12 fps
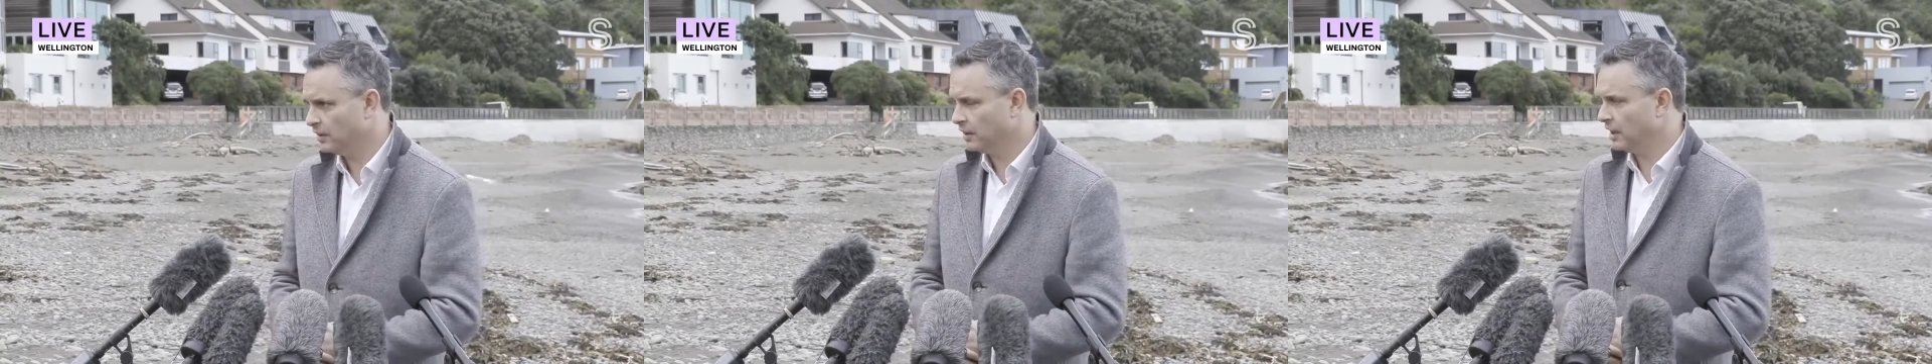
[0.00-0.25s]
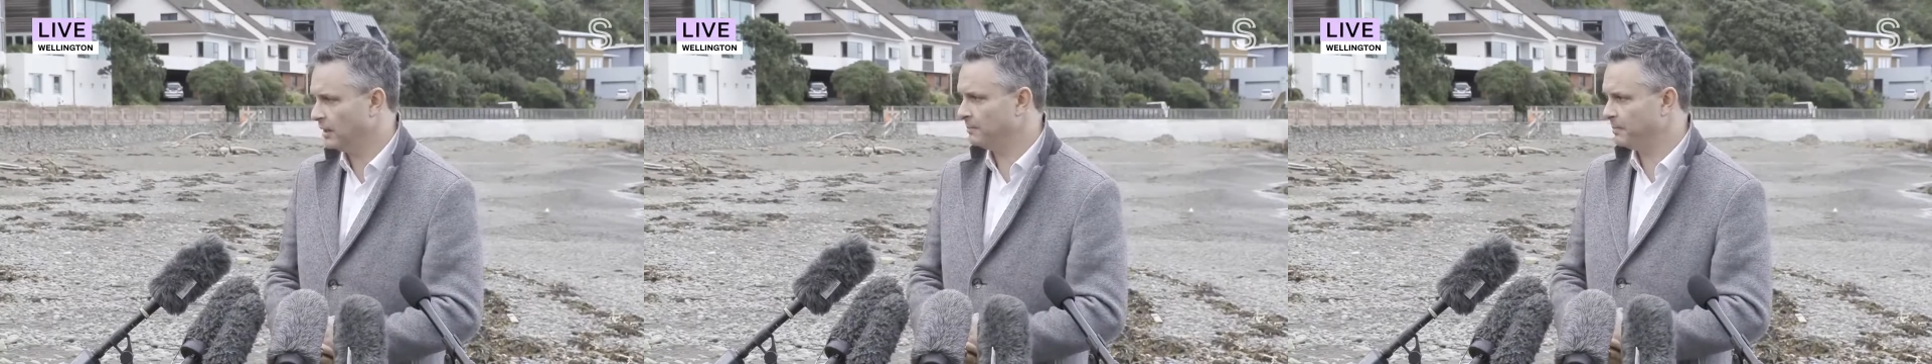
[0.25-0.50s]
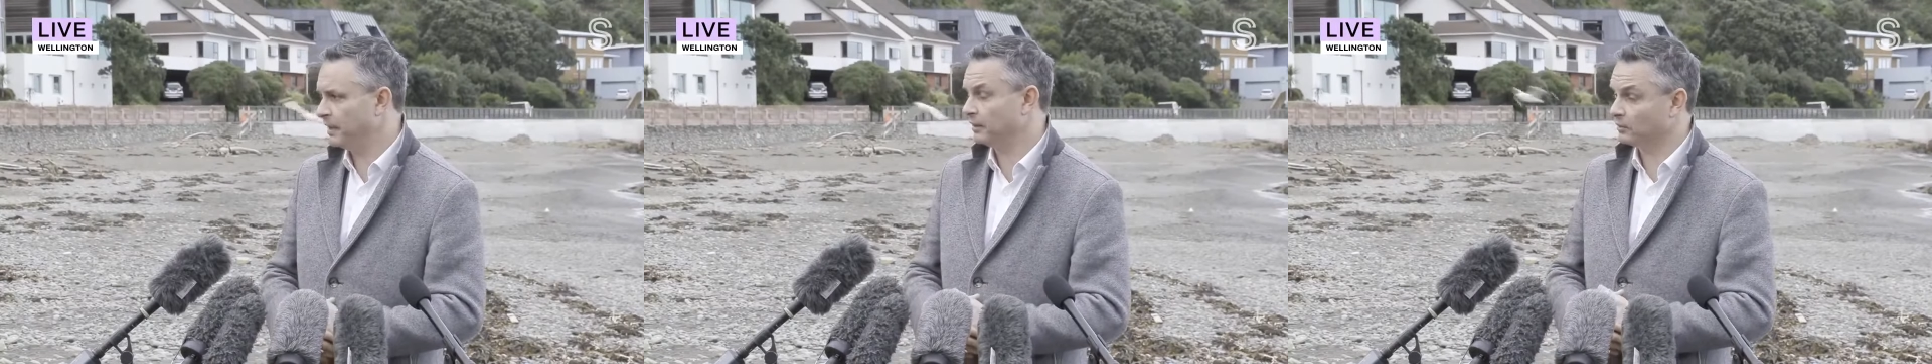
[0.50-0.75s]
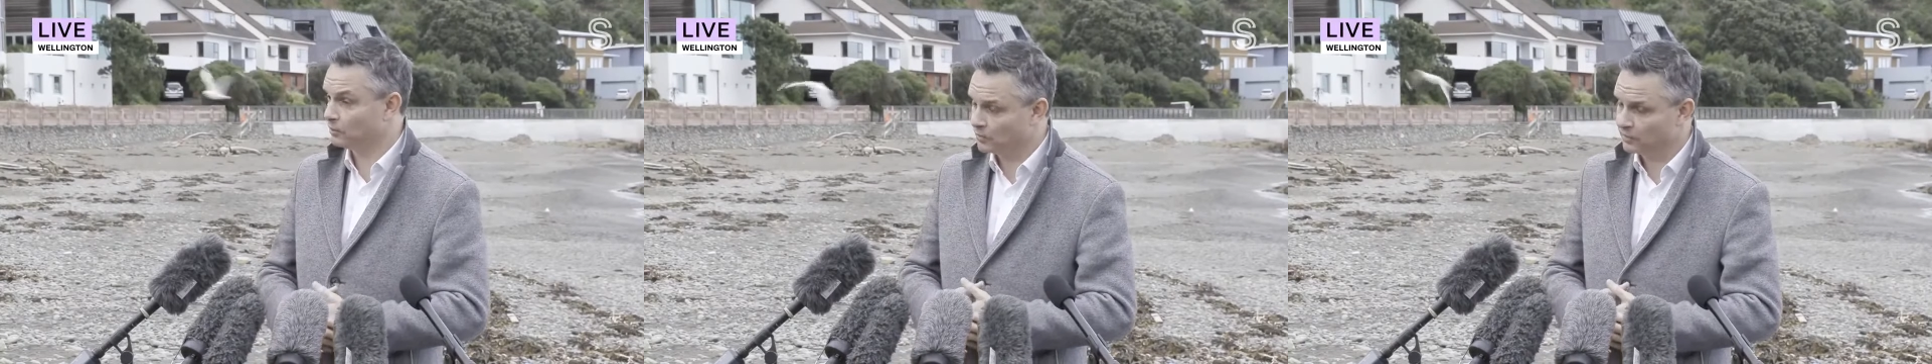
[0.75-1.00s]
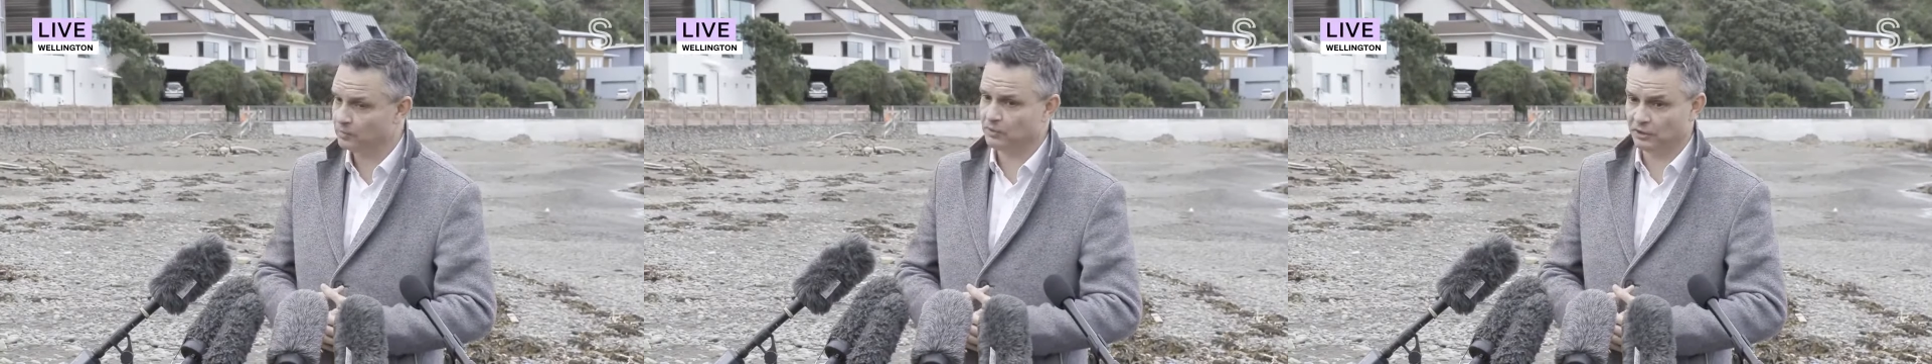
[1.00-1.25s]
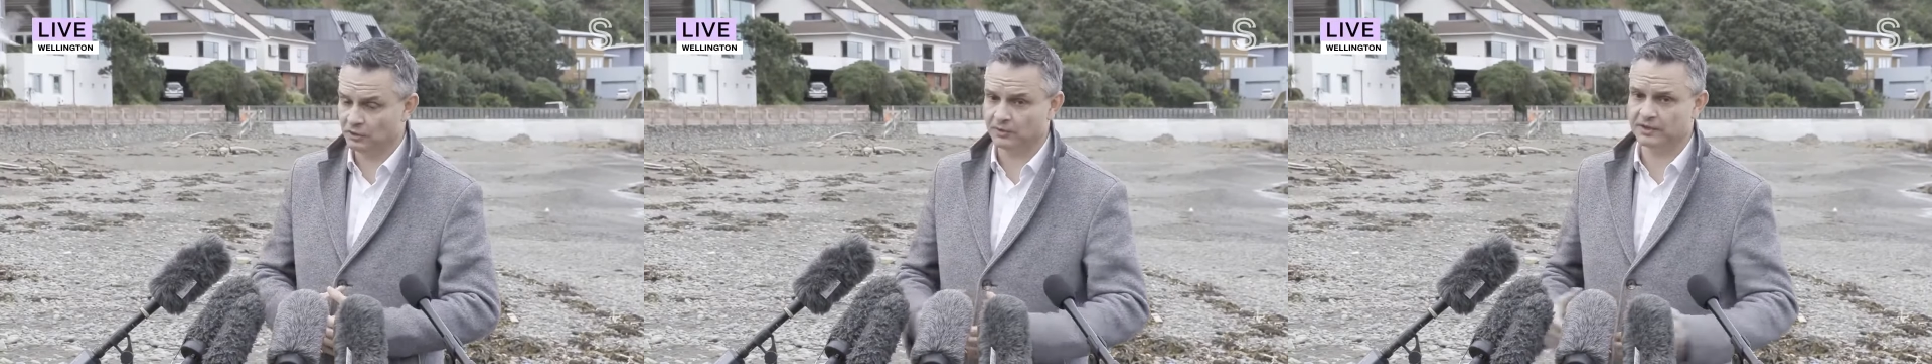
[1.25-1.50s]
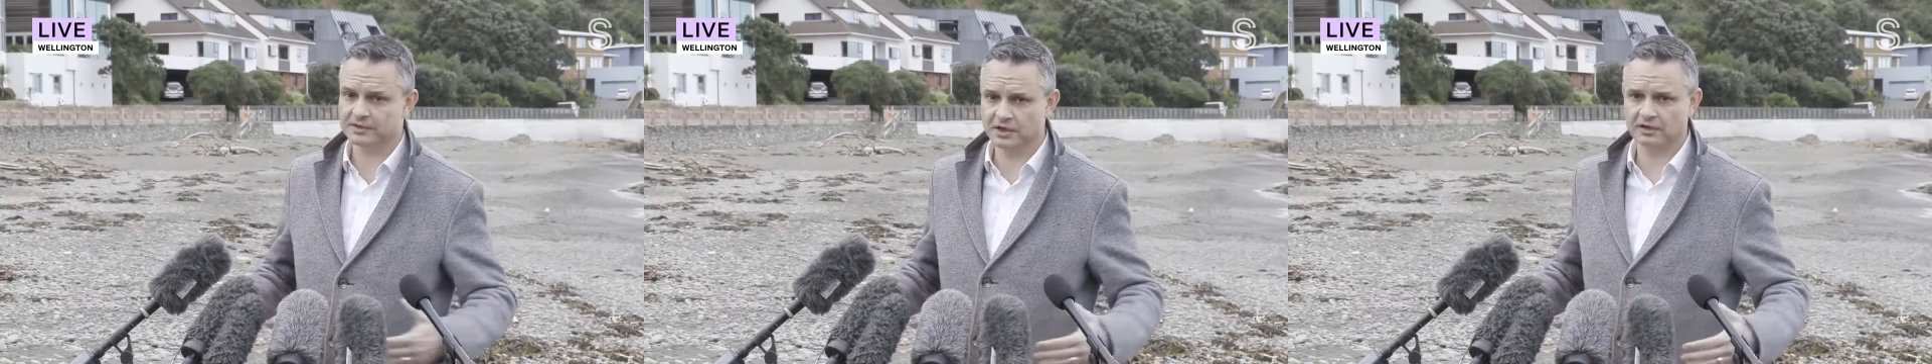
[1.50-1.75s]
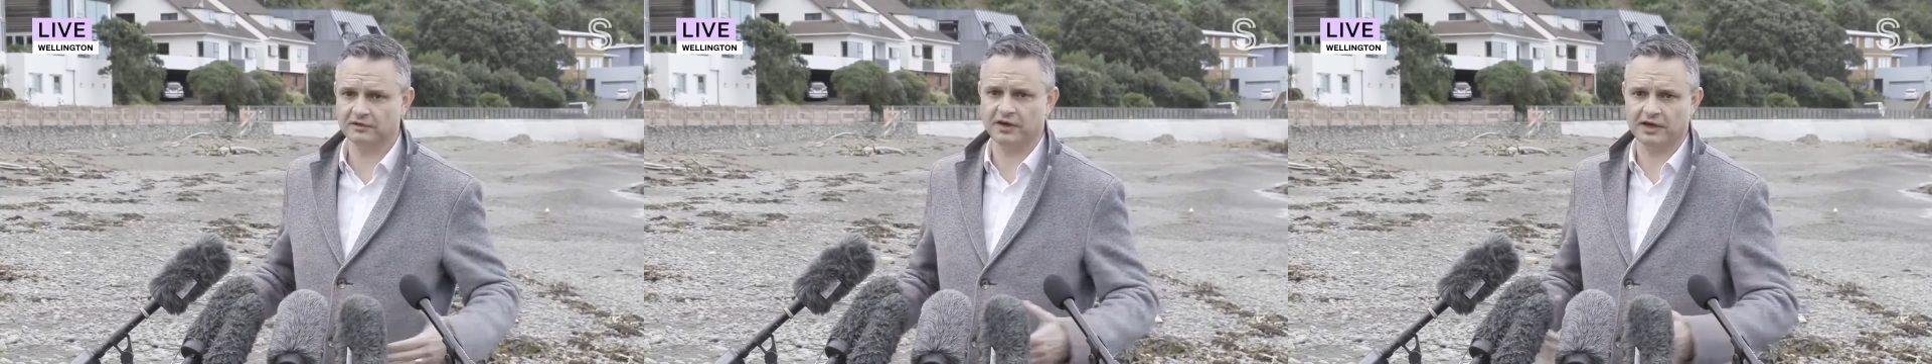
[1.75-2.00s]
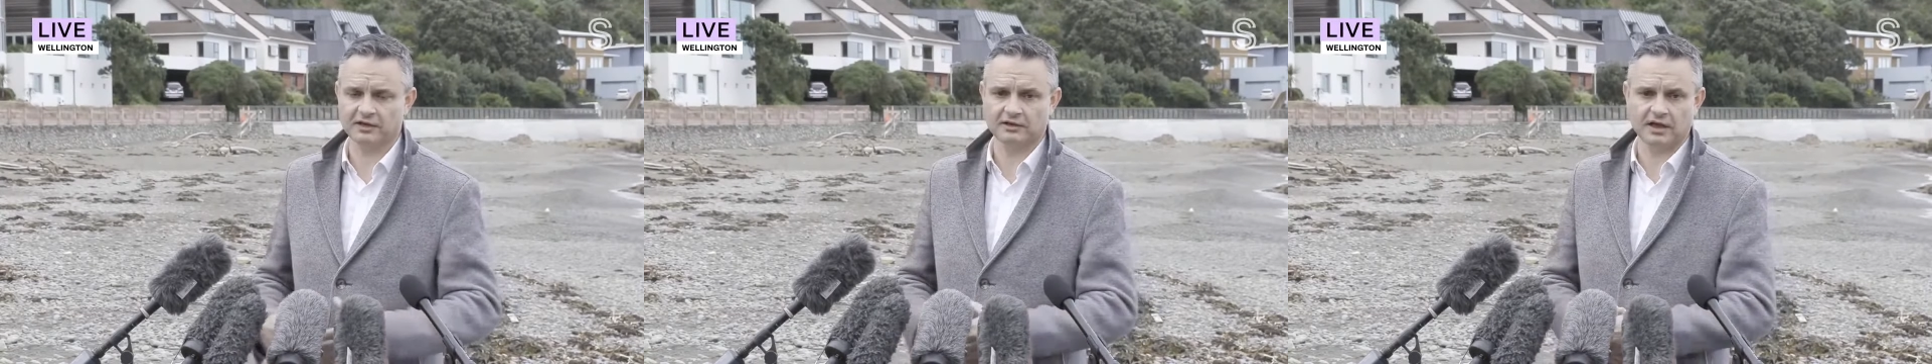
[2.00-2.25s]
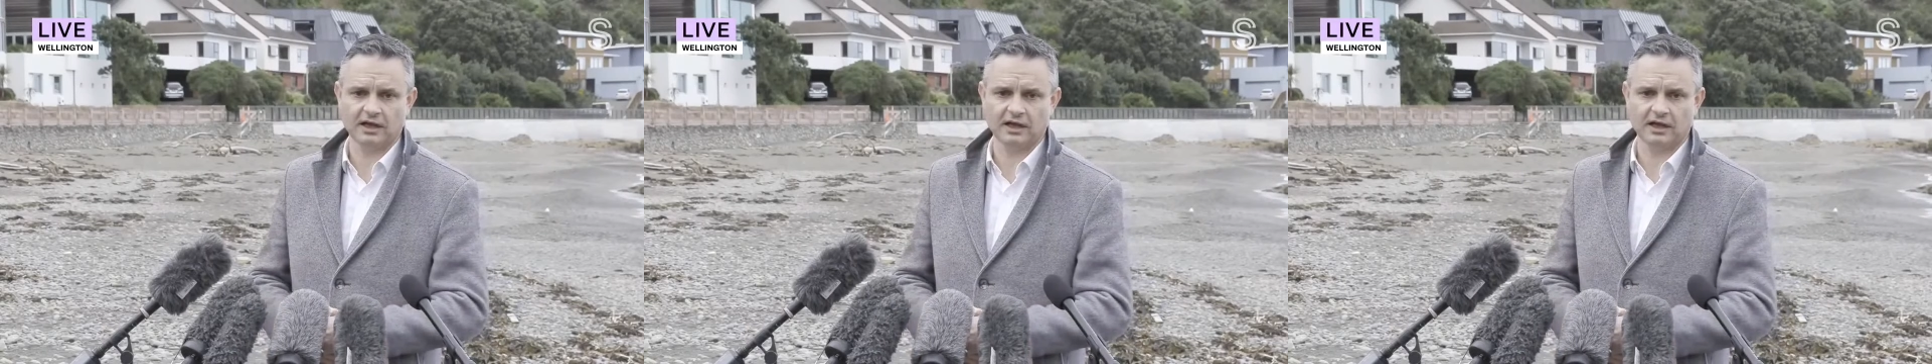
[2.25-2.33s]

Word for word: Uh, but we, you know, it is going to take a,